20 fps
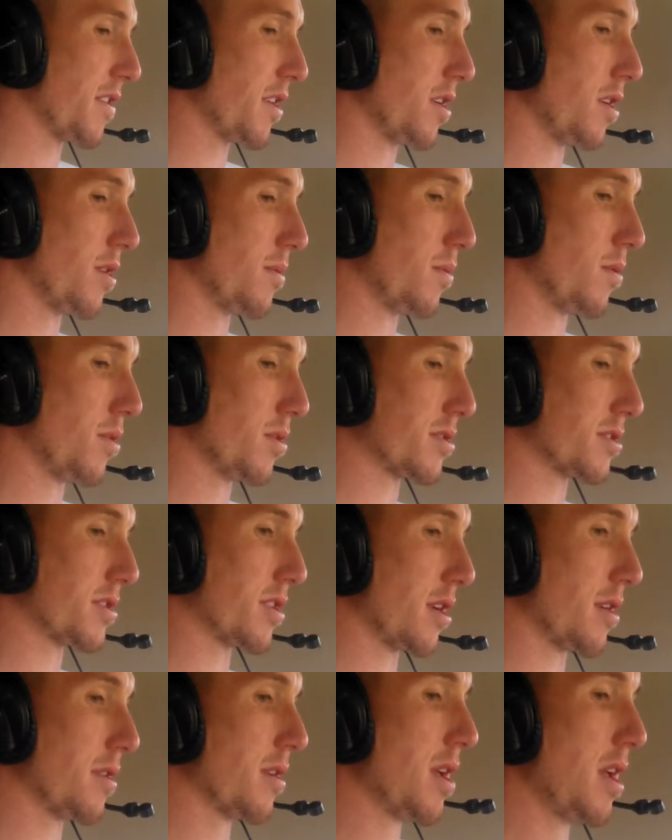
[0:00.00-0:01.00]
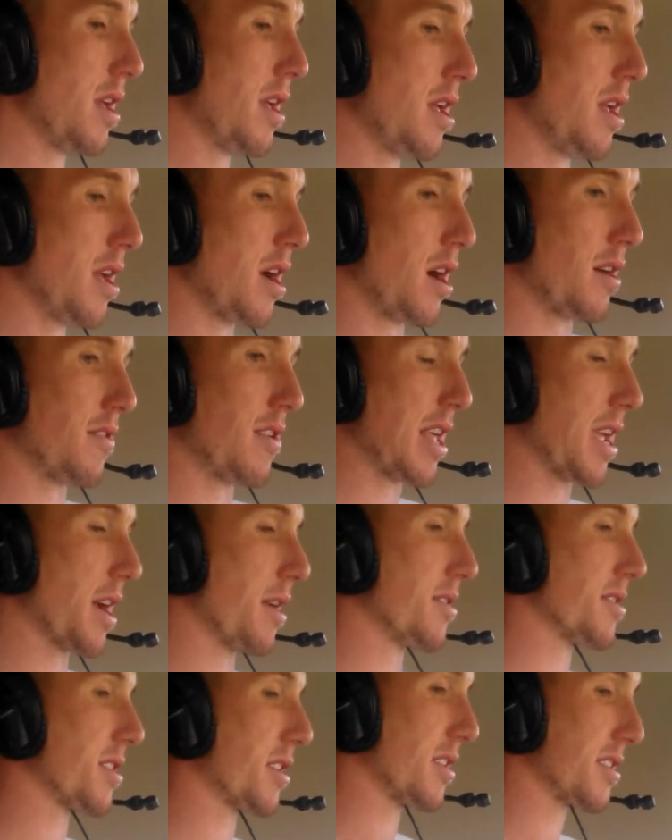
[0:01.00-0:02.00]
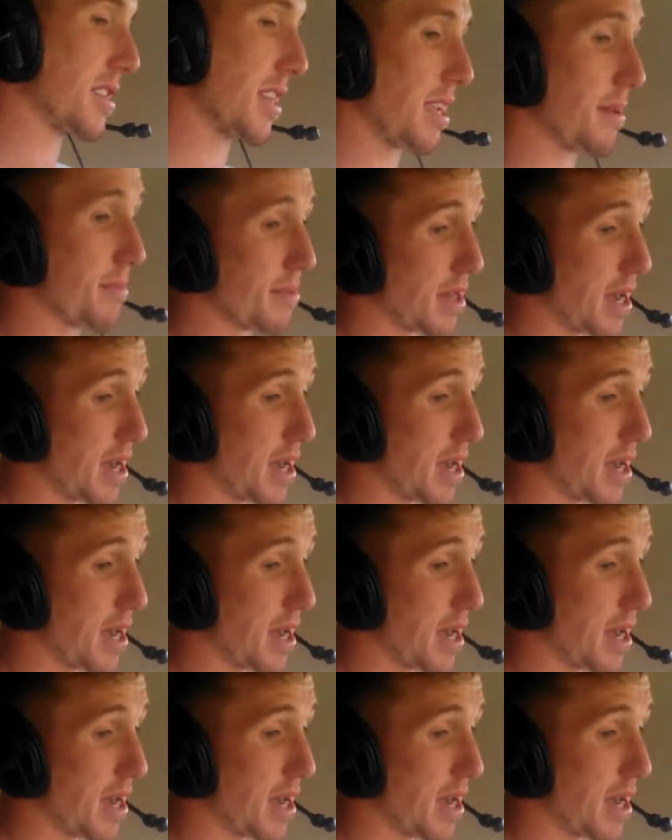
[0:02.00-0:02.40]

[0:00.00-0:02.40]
for no award. So I really owe it to the team